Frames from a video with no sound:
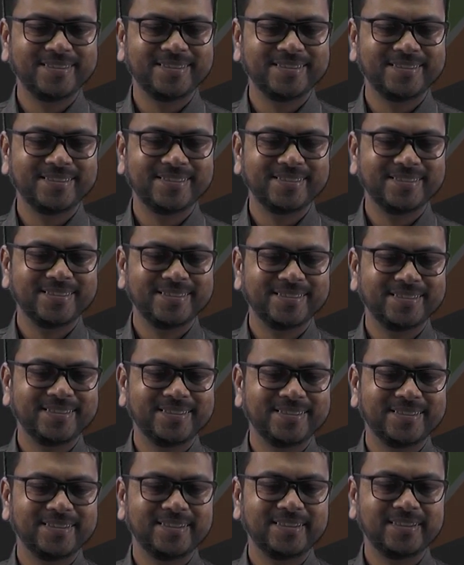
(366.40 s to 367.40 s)

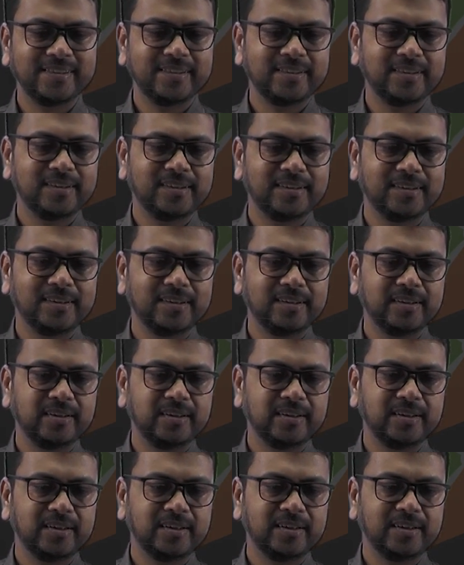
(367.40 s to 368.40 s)

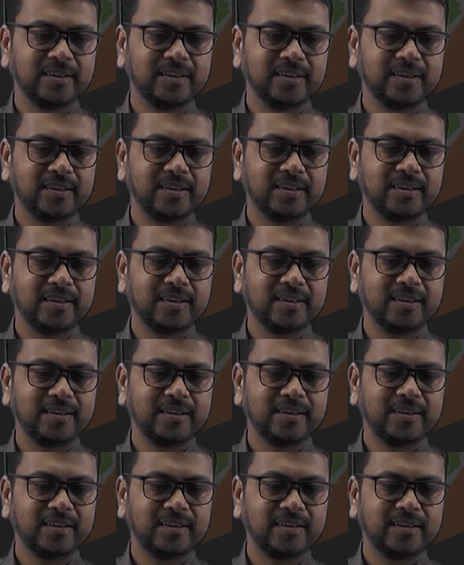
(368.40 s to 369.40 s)

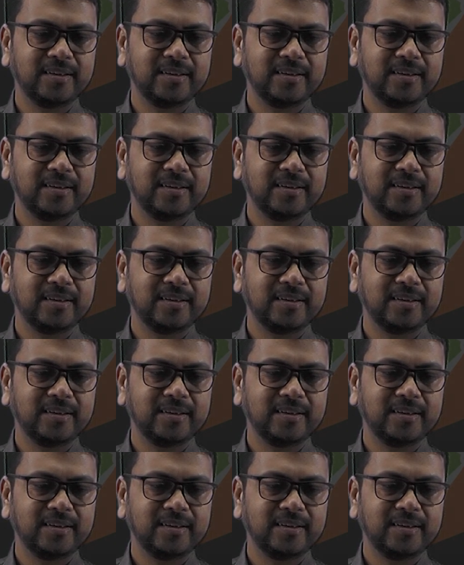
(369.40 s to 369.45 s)
No one is speaking in this clip.